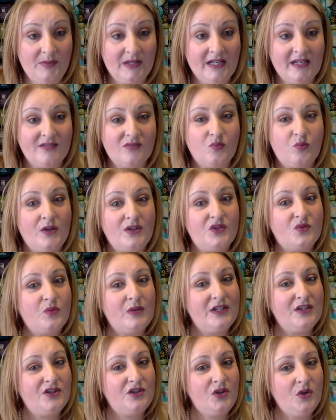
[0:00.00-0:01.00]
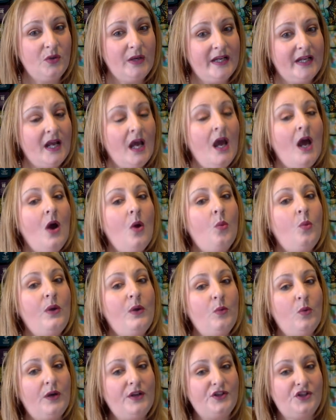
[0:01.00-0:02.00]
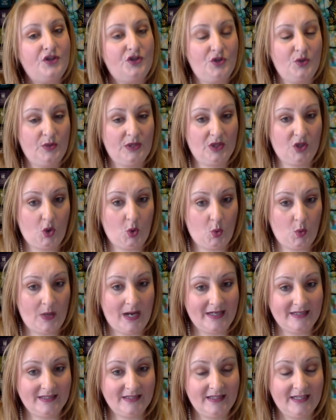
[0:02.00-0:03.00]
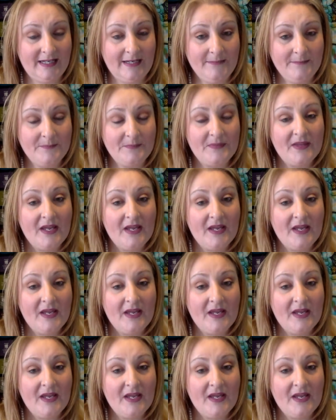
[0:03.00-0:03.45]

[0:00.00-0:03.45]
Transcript: because once we do it, we want to do it correctly.